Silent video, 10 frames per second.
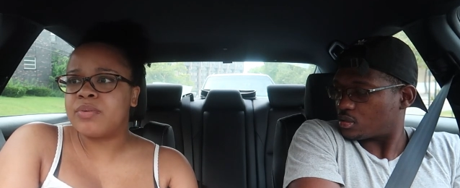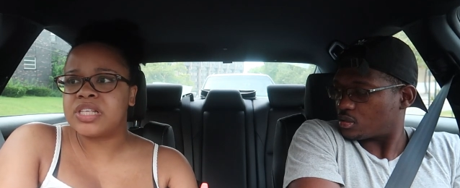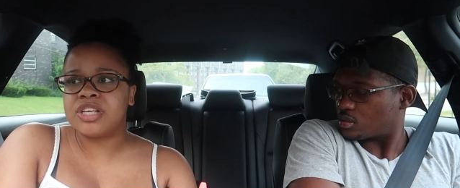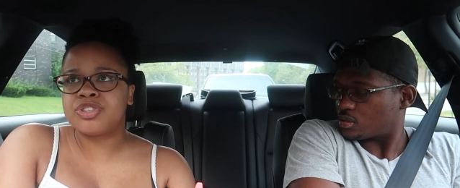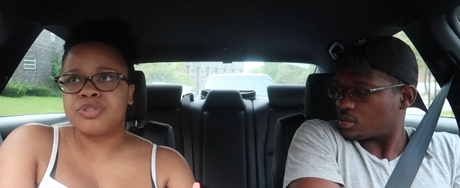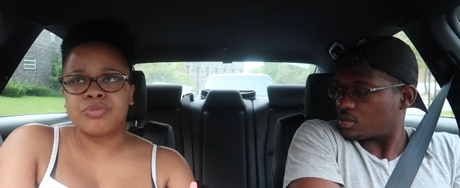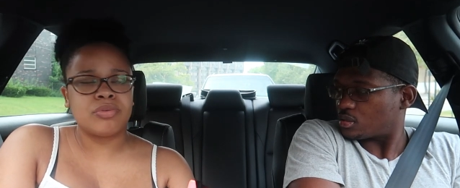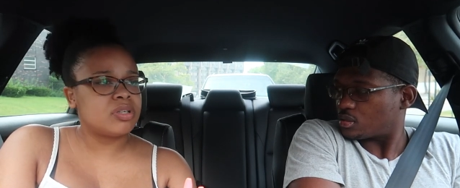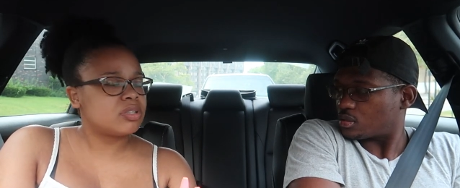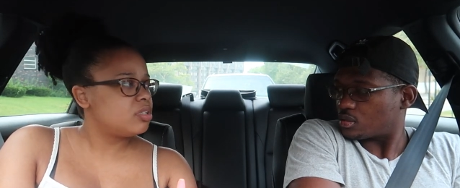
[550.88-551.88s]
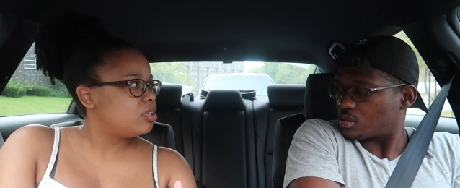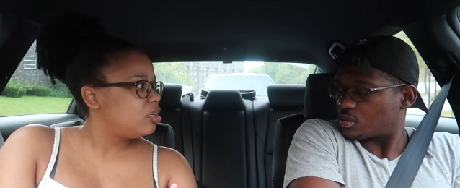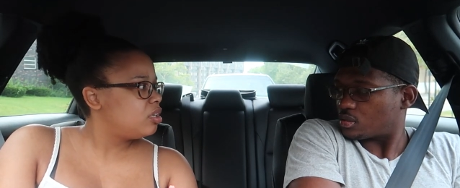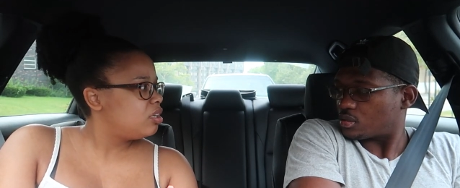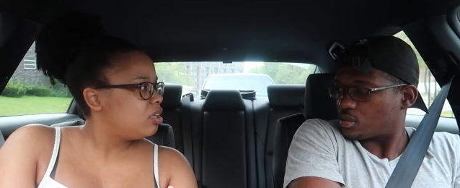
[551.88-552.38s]
Speaker 1: again what's the issue
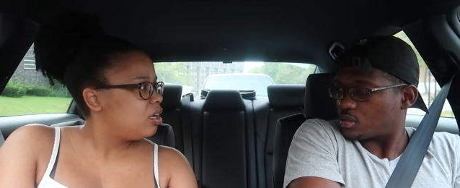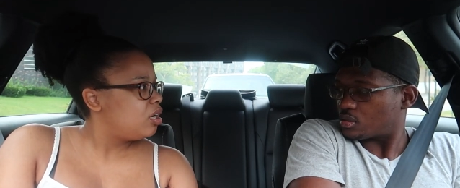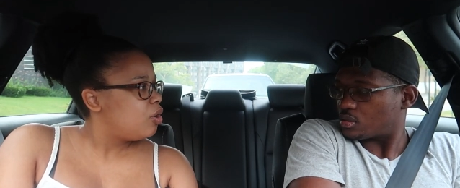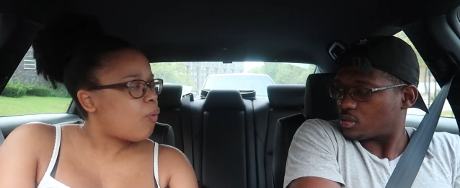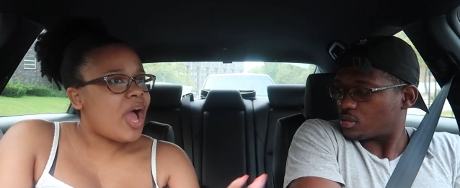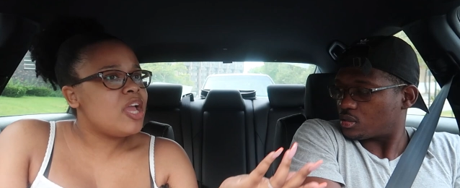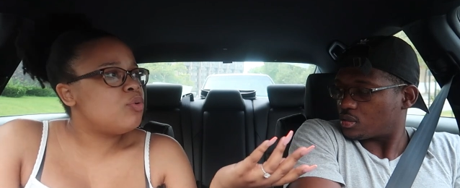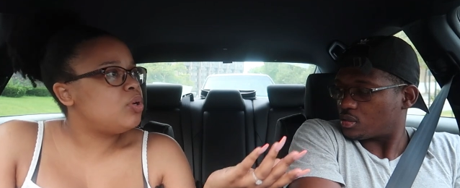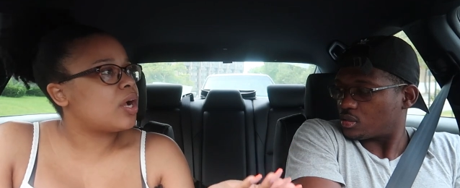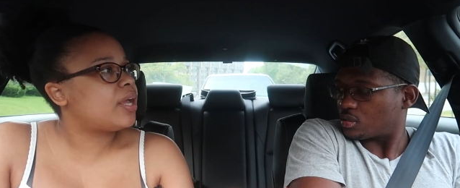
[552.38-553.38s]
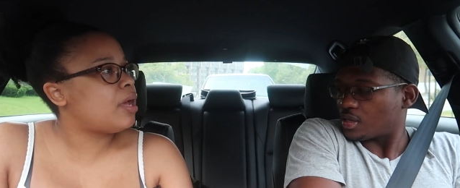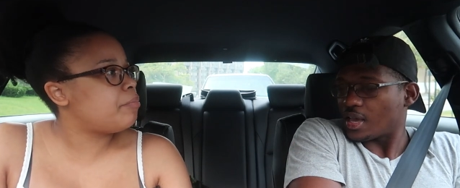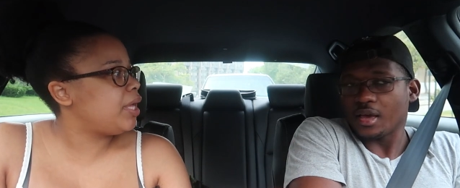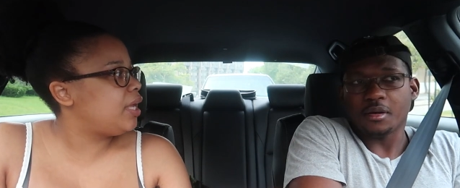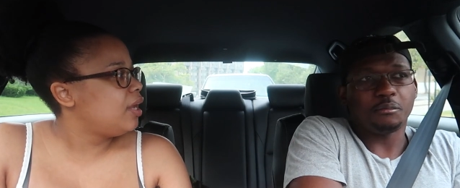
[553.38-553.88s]
why are you looking
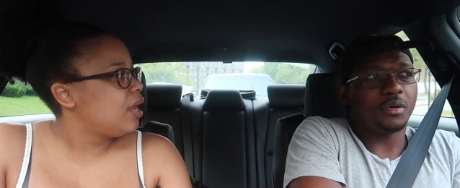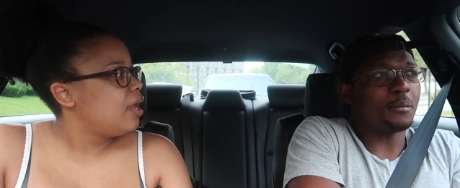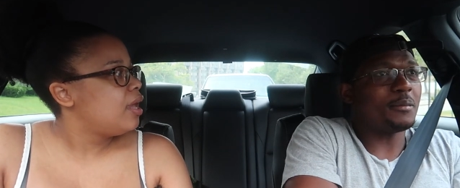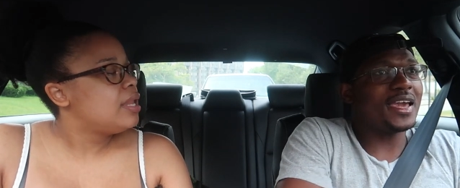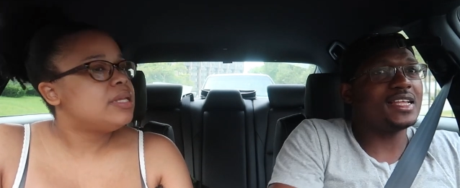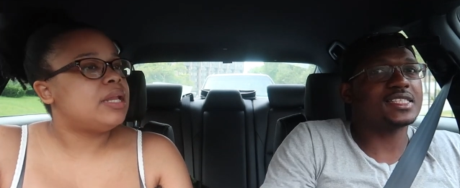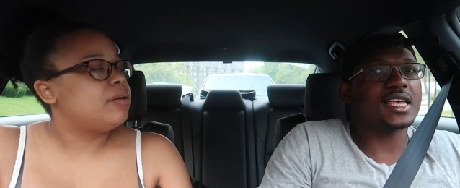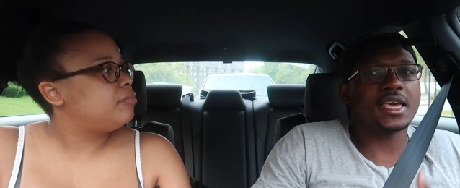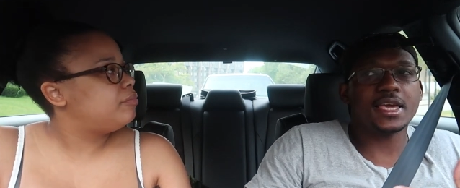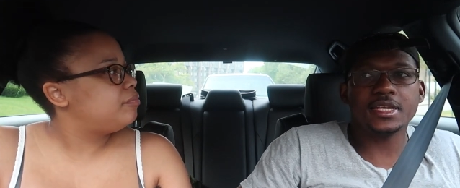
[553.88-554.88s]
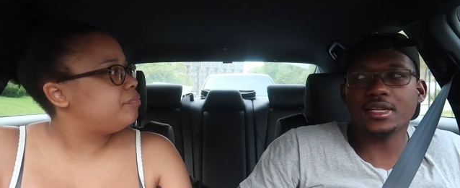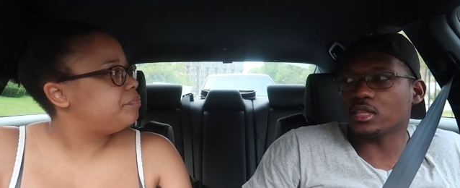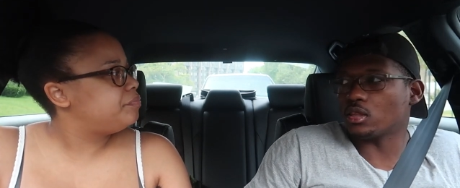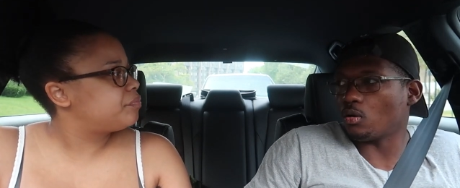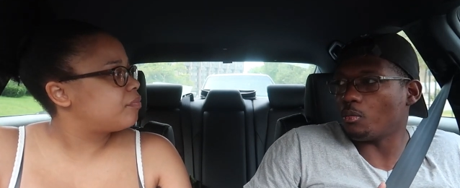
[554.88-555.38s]
at me? But maintain
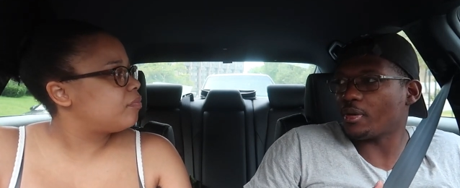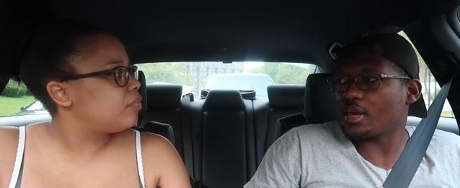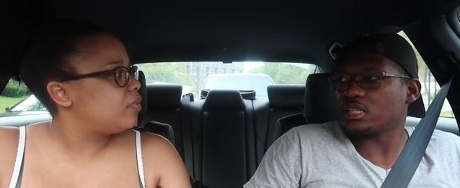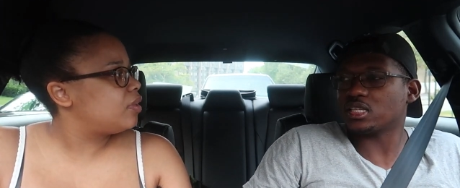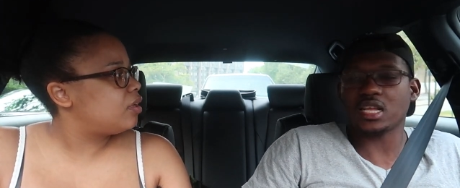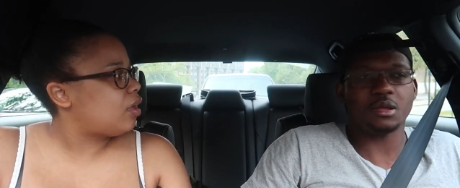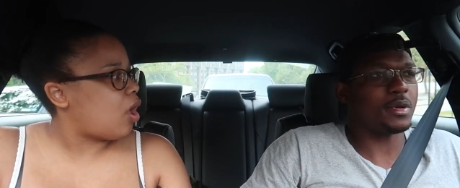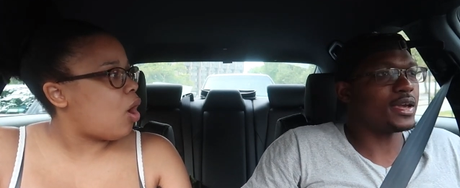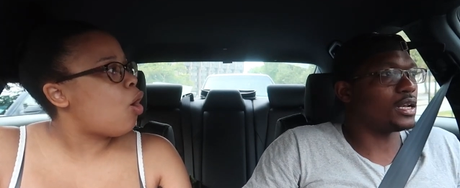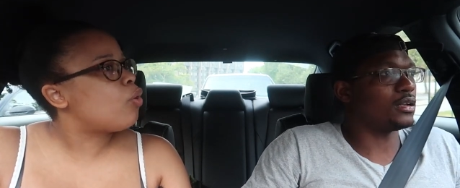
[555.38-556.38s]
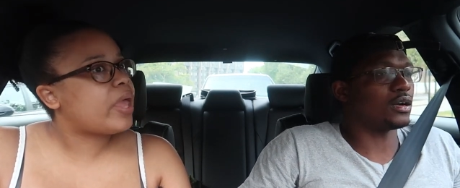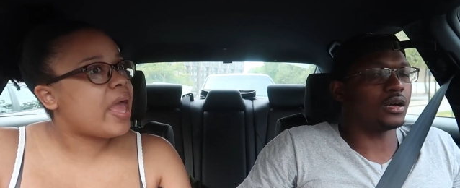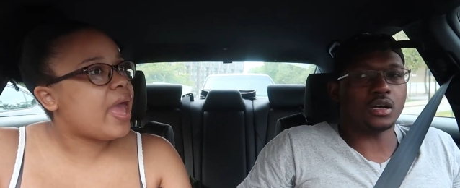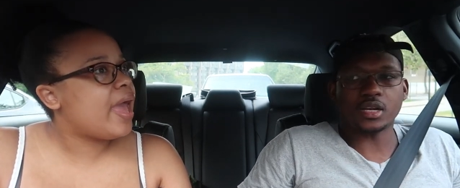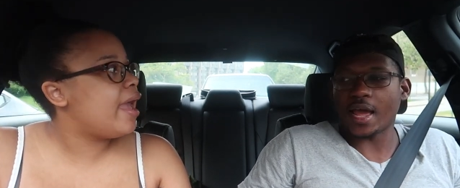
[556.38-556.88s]
Speaker 2: it though. Maintain it. Make it
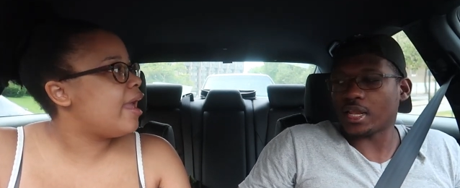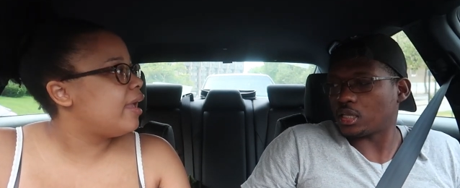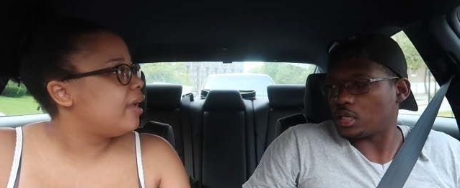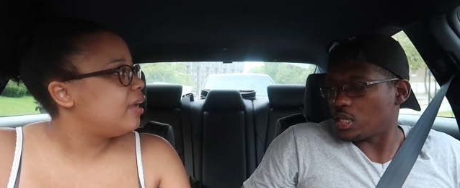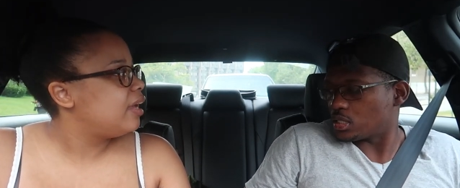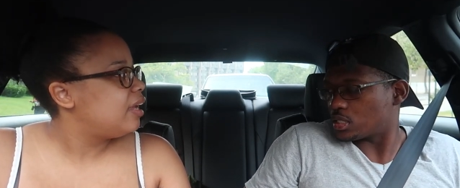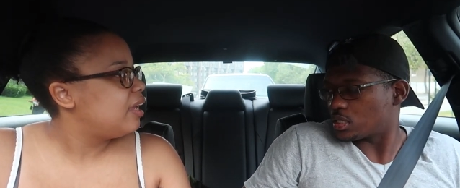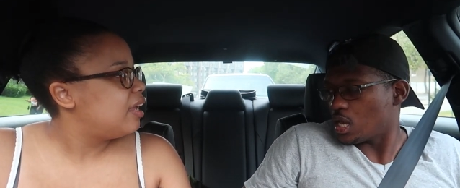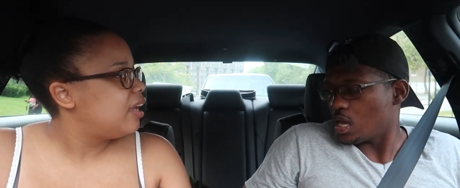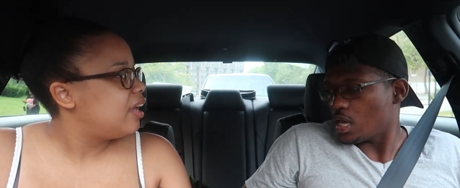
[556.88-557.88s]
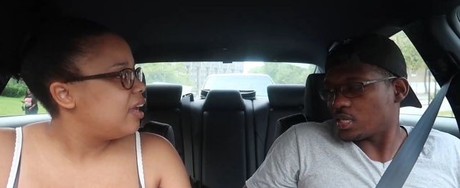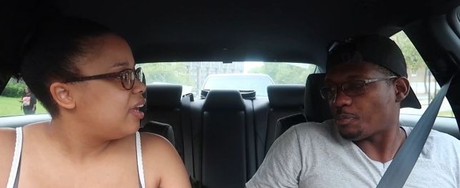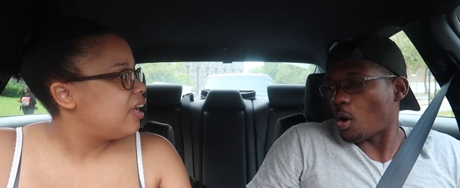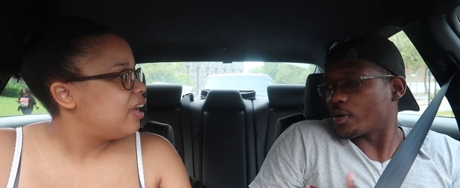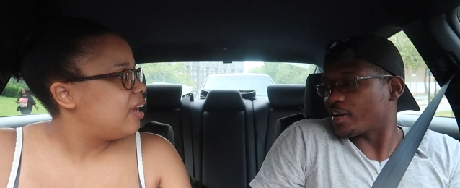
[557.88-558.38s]
okay. look good at least. It's
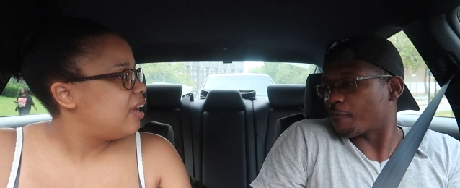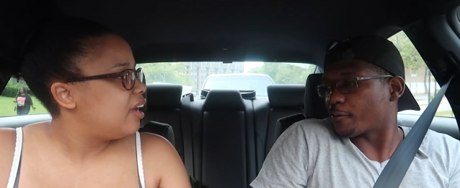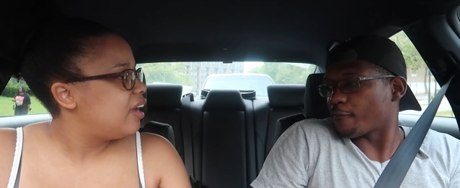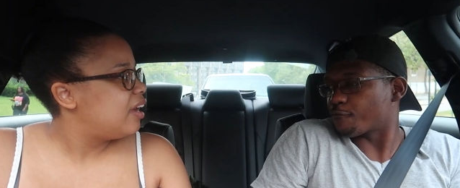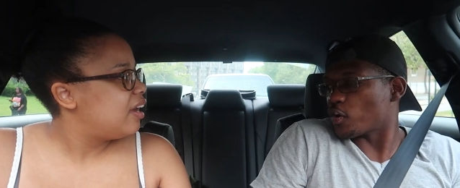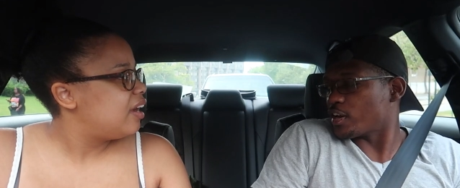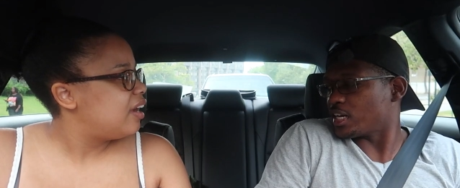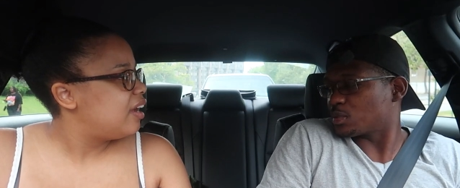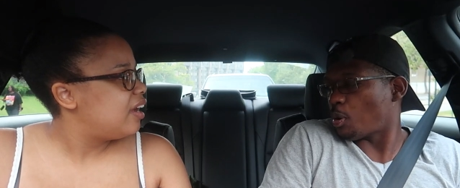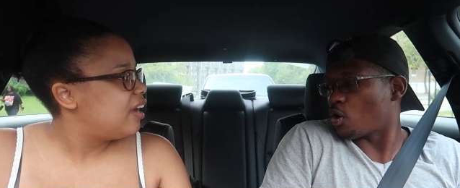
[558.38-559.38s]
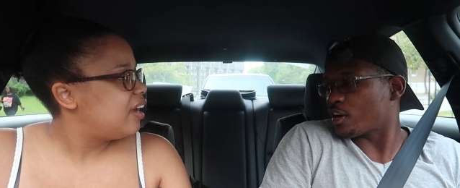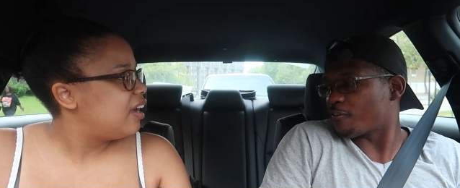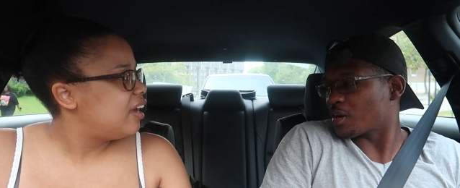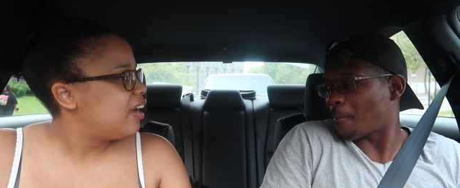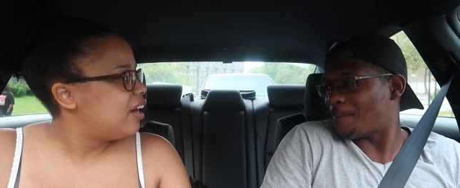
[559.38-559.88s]
poking out from the front and it's poking
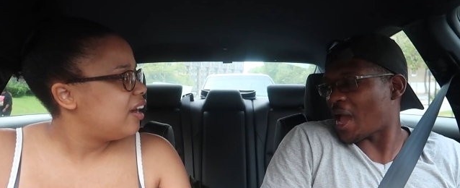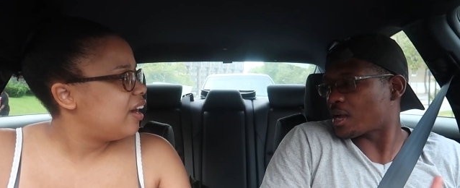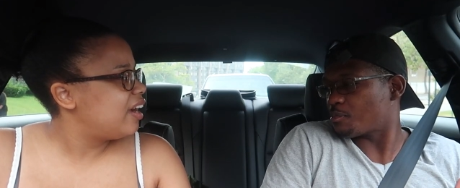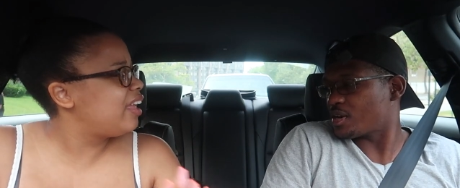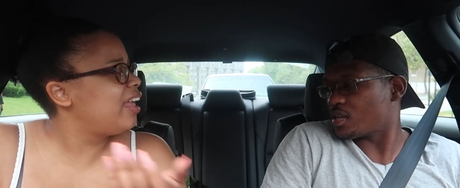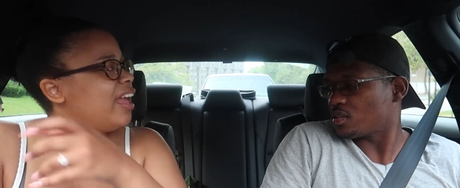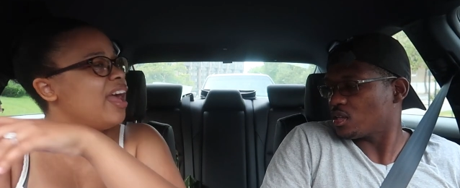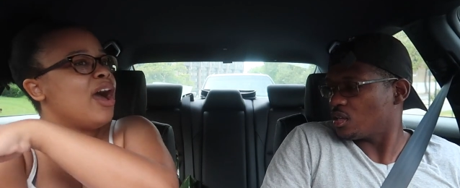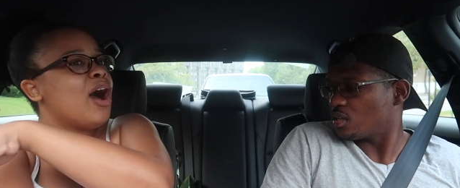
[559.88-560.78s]
out from the back, Britney.